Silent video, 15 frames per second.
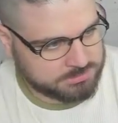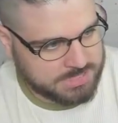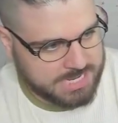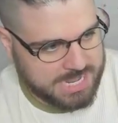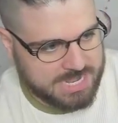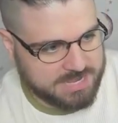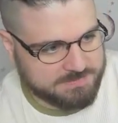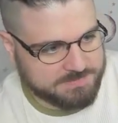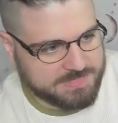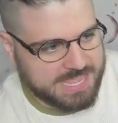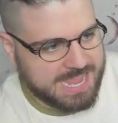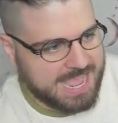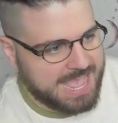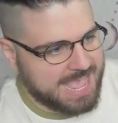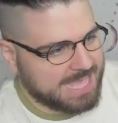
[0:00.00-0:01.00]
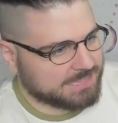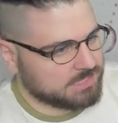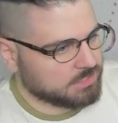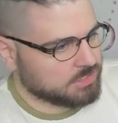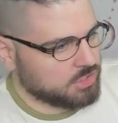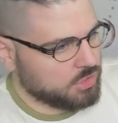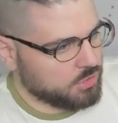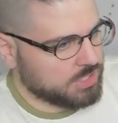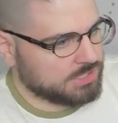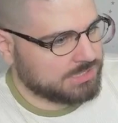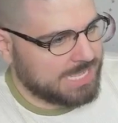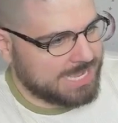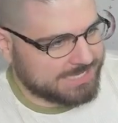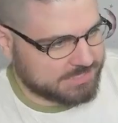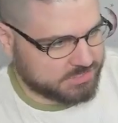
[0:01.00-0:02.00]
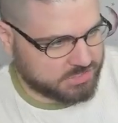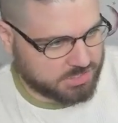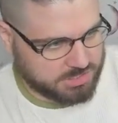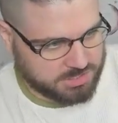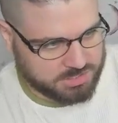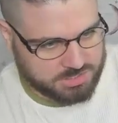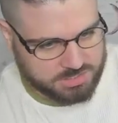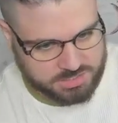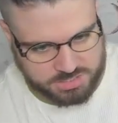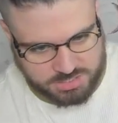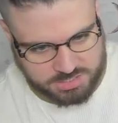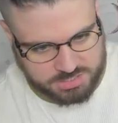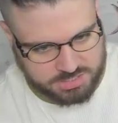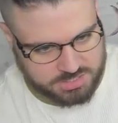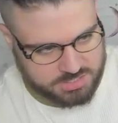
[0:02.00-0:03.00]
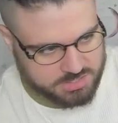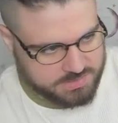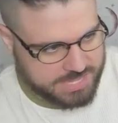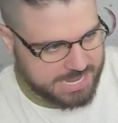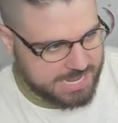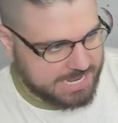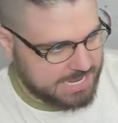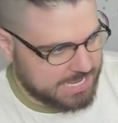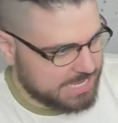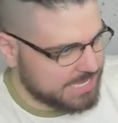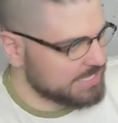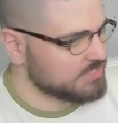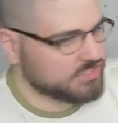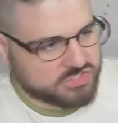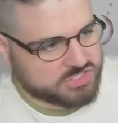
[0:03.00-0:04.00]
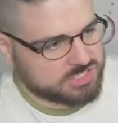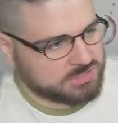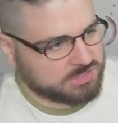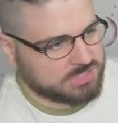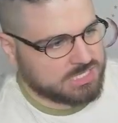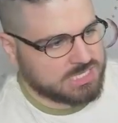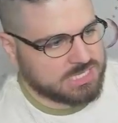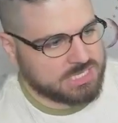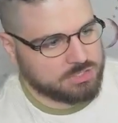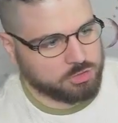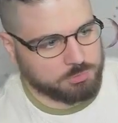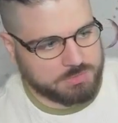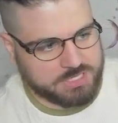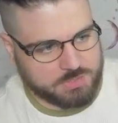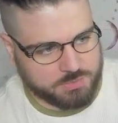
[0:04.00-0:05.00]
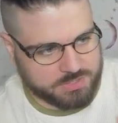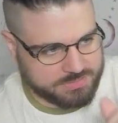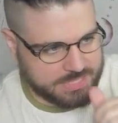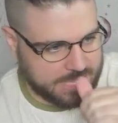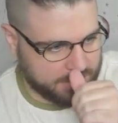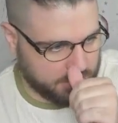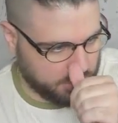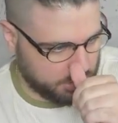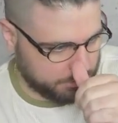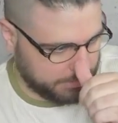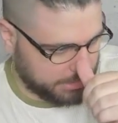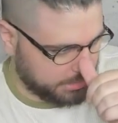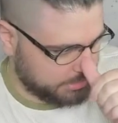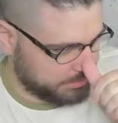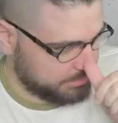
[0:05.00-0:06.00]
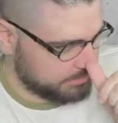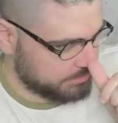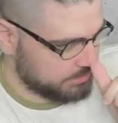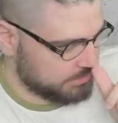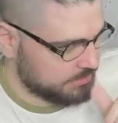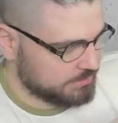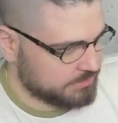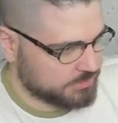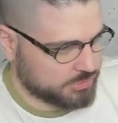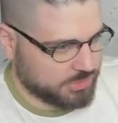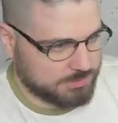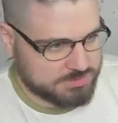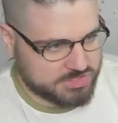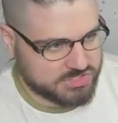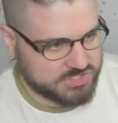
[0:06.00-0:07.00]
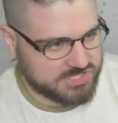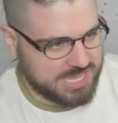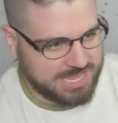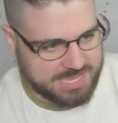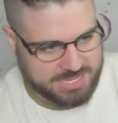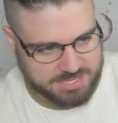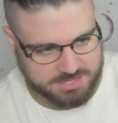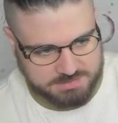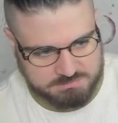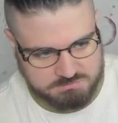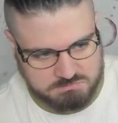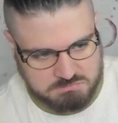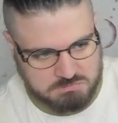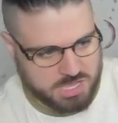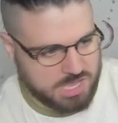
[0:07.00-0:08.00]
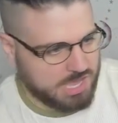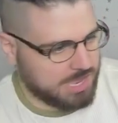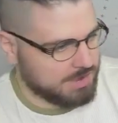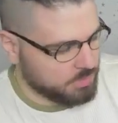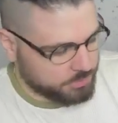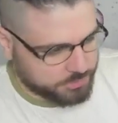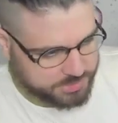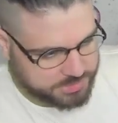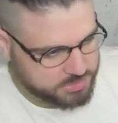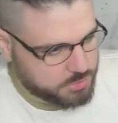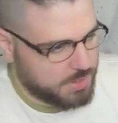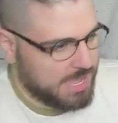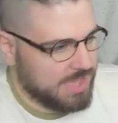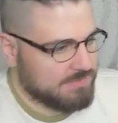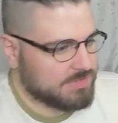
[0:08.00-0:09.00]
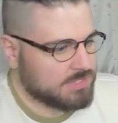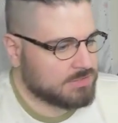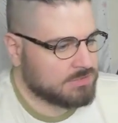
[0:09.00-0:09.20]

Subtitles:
And if they had the Koga last turn, they instantly kill me with that Arbok. So I'm just saying, I don't think you have it.